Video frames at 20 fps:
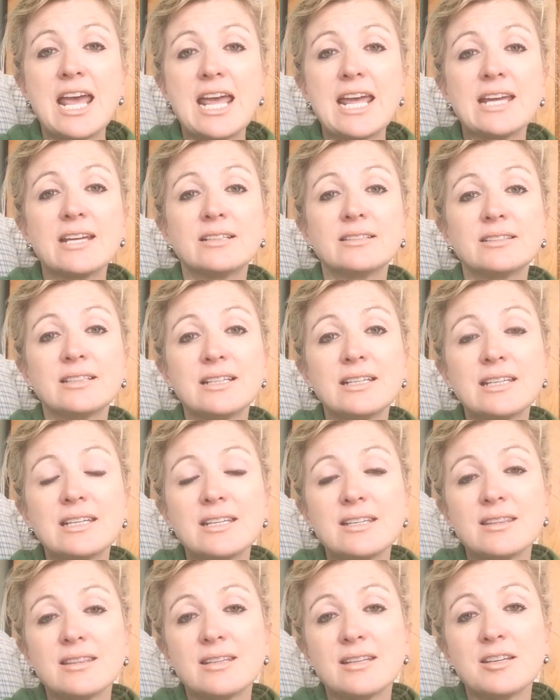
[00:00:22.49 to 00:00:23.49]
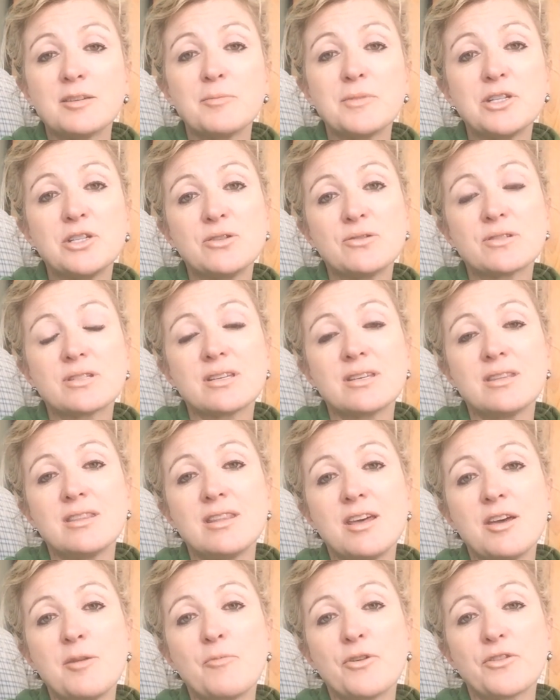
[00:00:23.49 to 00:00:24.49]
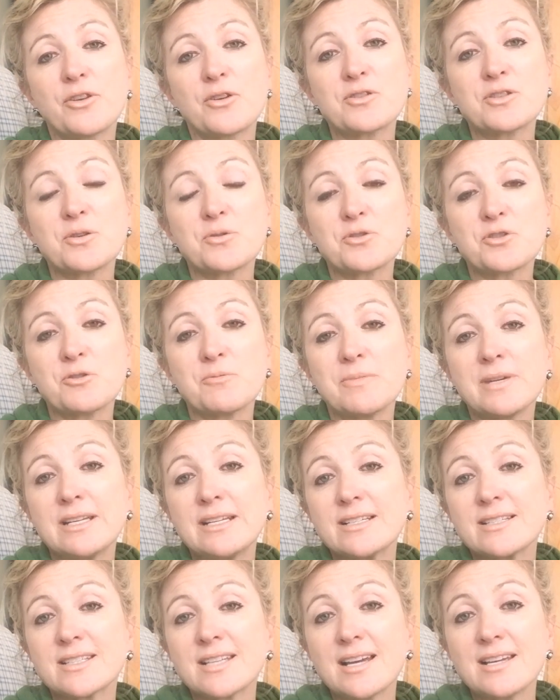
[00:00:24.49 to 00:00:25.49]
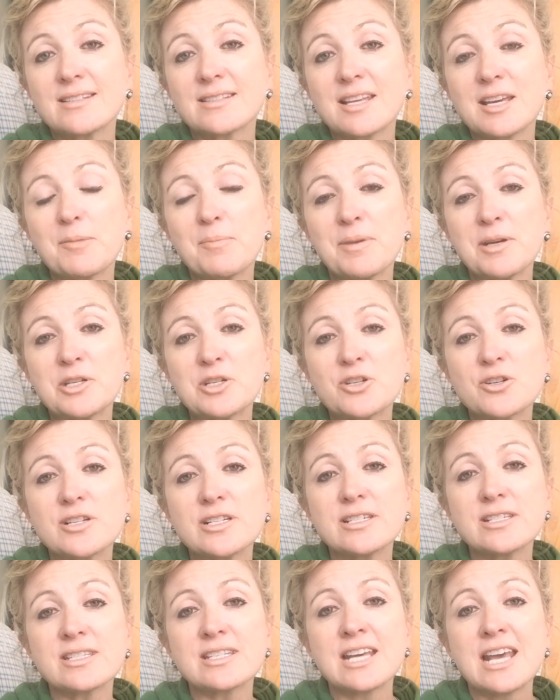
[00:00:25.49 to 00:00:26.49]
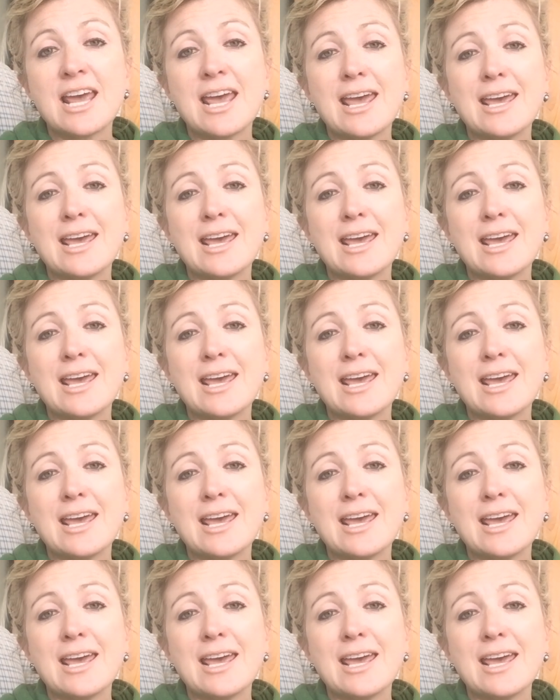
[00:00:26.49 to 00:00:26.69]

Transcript: and linking them and using them with our social media sites like Pinterest.